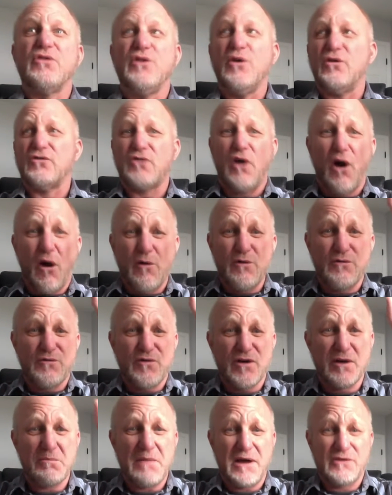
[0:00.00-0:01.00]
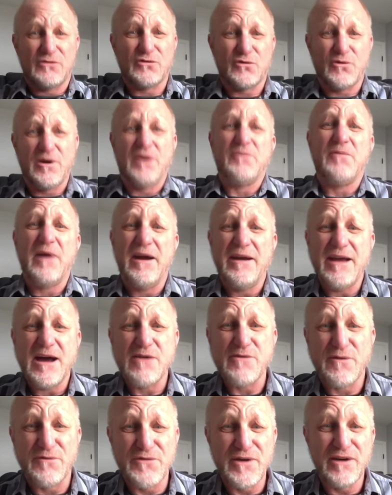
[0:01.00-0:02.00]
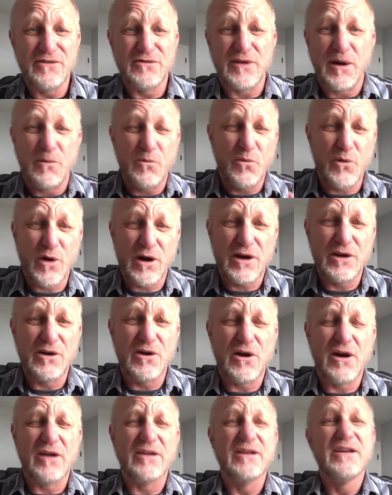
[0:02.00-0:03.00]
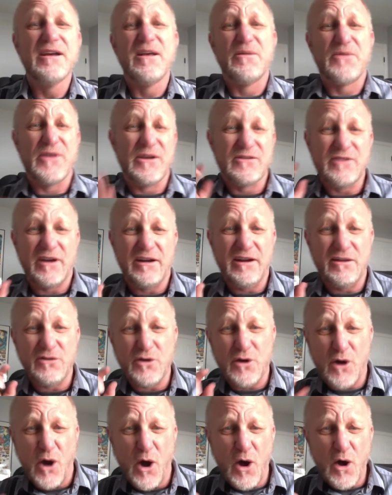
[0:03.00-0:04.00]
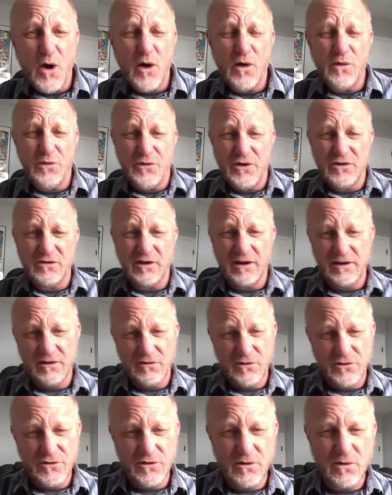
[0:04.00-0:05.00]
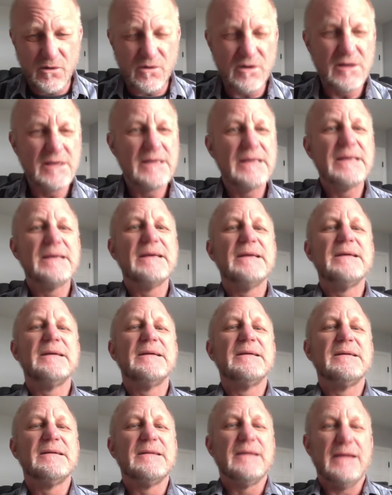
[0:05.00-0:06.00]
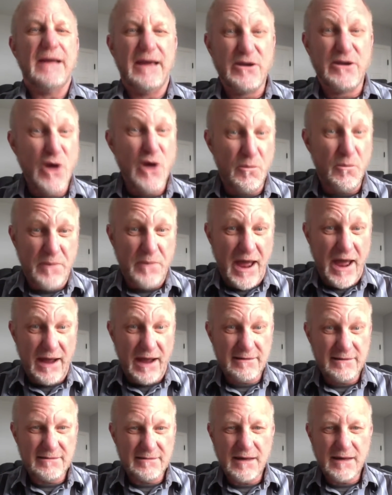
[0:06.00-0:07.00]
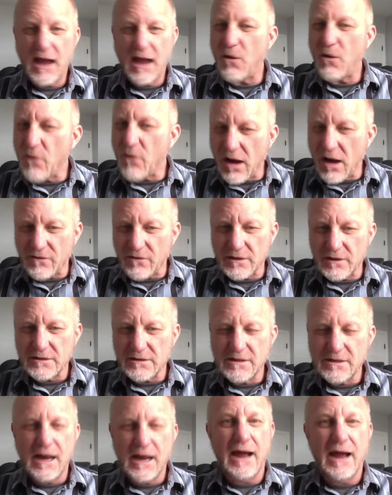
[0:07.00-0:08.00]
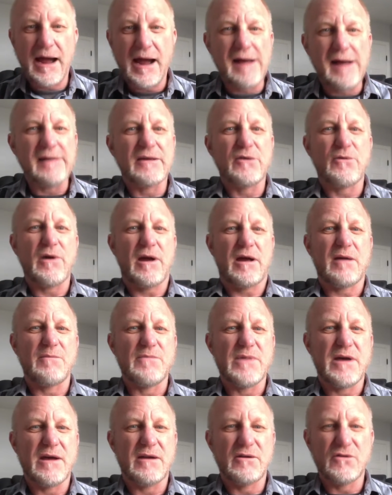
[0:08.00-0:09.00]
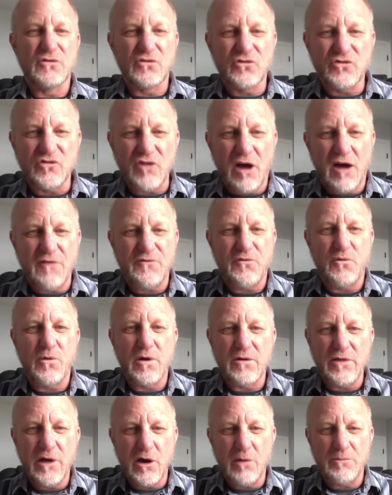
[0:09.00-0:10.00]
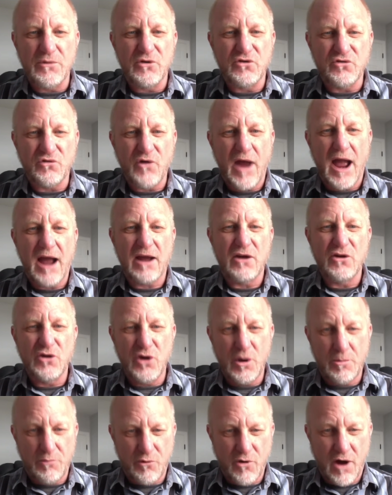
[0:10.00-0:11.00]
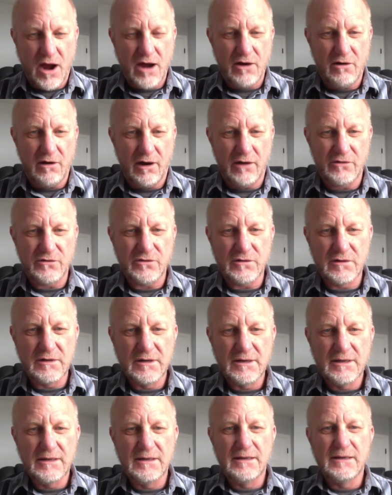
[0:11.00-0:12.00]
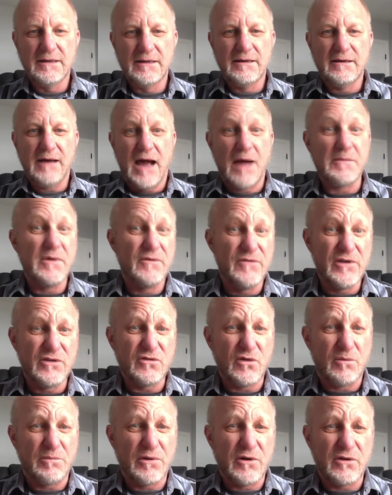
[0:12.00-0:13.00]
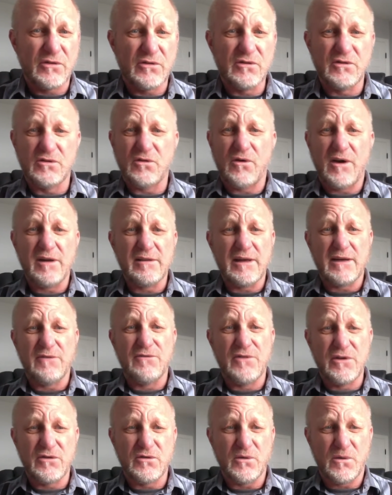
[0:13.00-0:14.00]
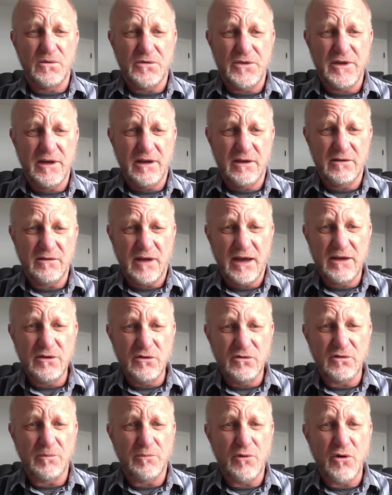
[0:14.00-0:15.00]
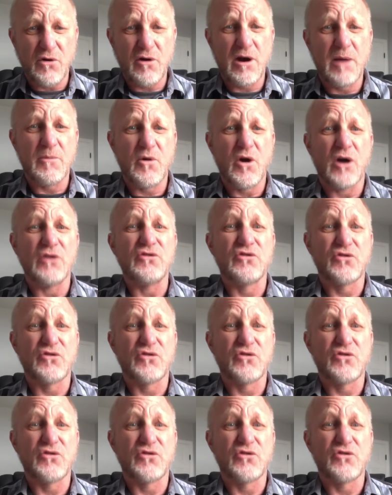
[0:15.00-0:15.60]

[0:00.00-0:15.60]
notes all in front of my screen right now of things that I'm working on, things I need to call, things I need to do, and notepads. However, I highly recommend software to help you track your progress. I'm a visual person, so I like visual things. I use a program called